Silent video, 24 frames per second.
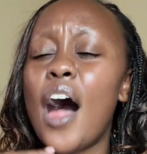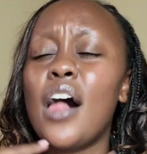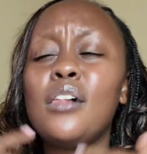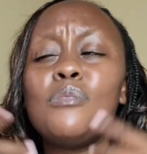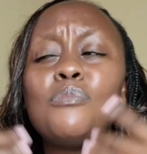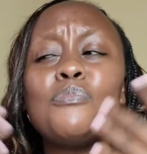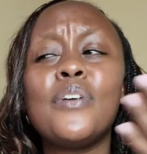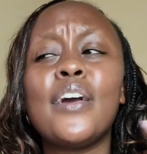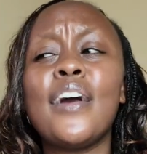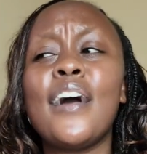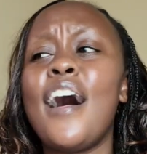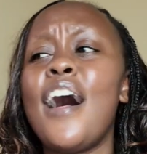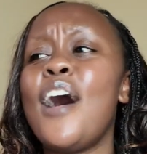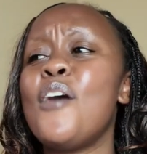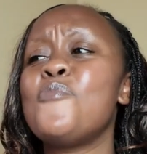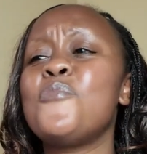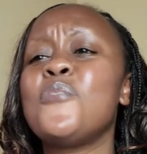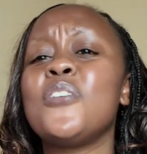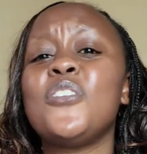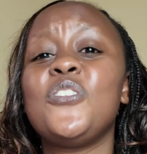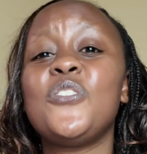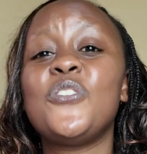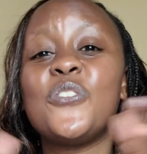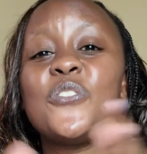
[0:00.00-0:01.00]
I'll be
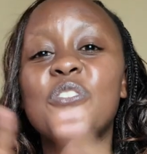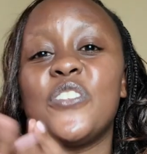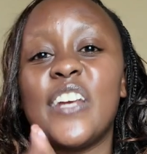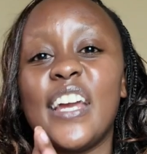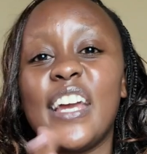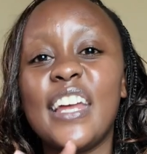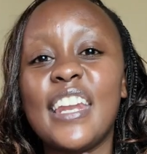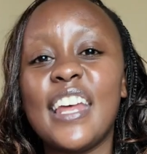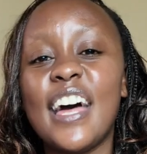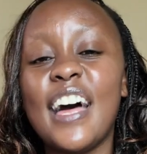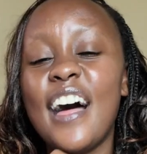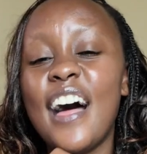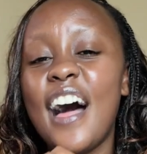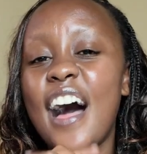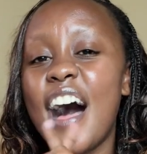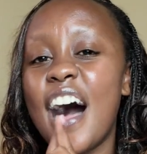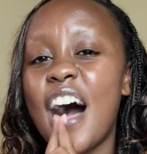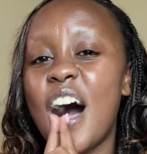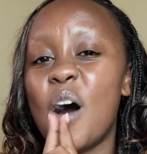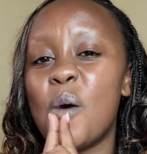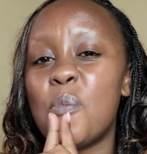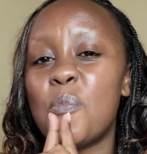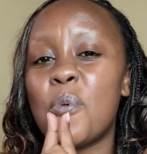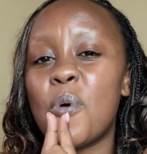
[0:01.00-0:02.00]
happy to read
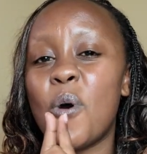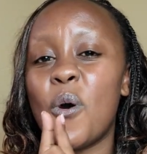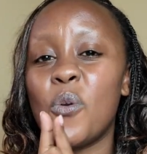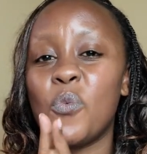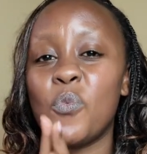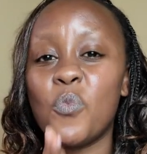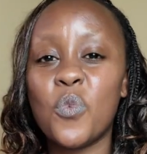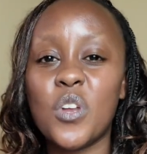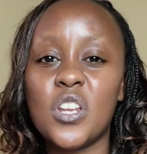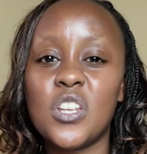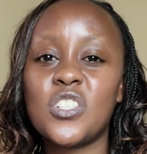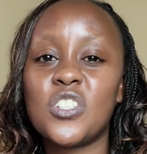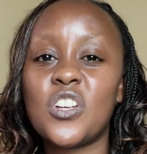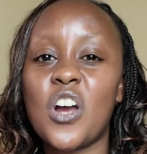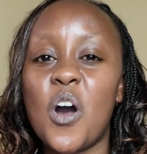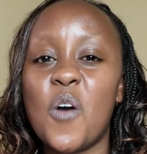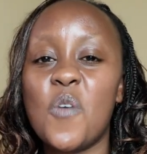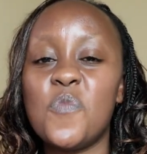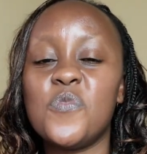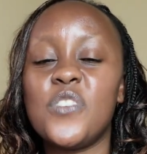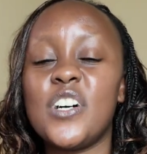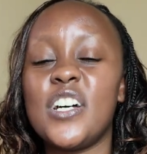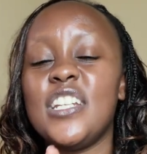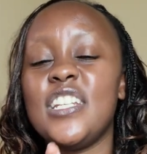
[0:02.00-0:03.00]
up on which
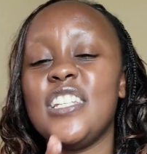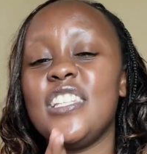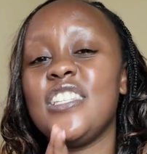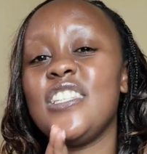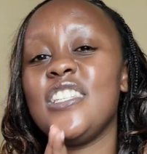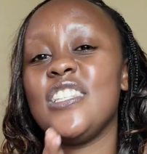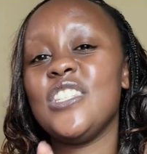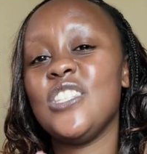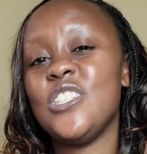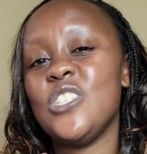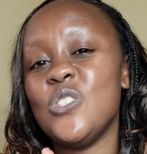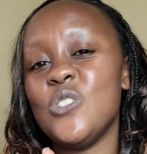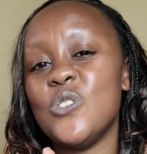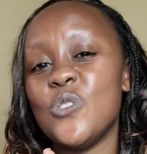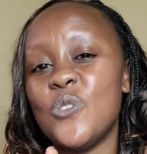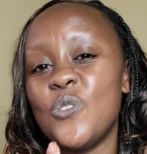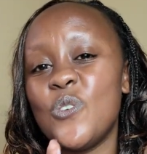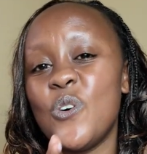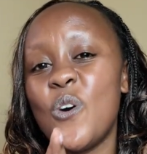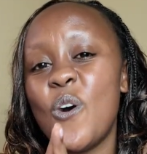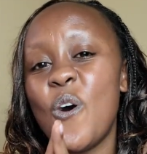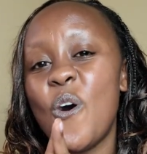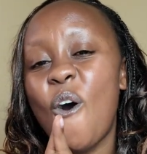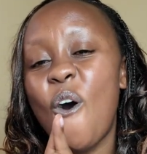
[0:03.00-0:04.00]
companies
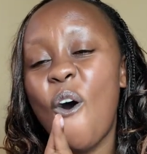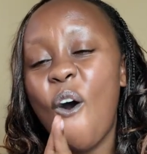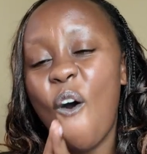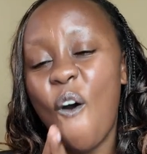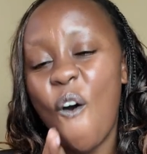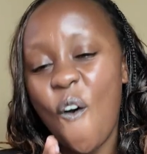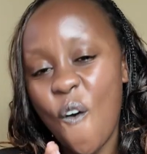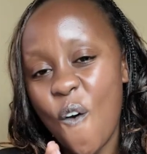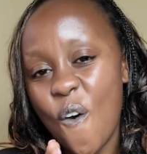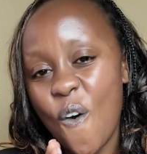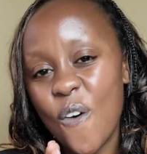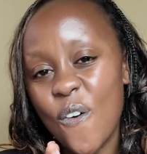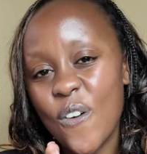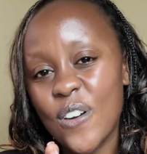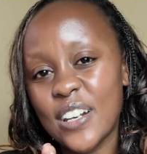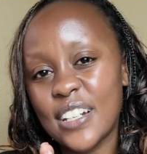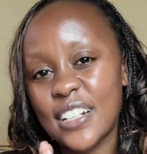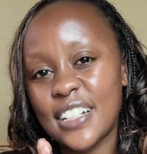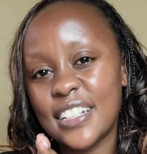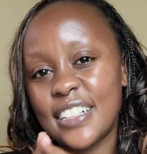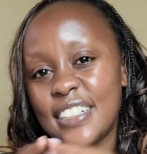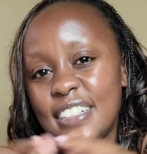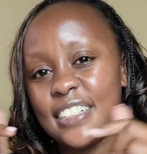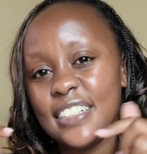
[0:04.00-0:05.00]
you
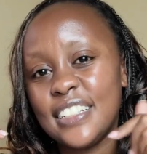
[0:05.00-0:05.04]
own.